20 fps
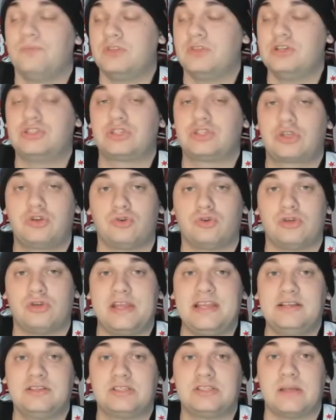the
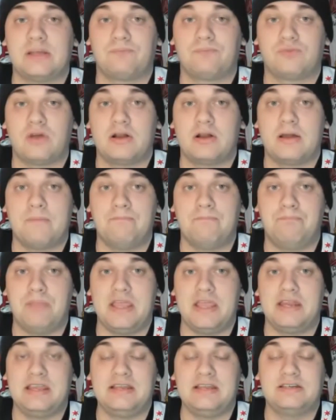screens up front of
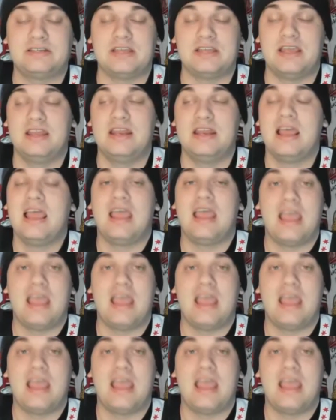Binnington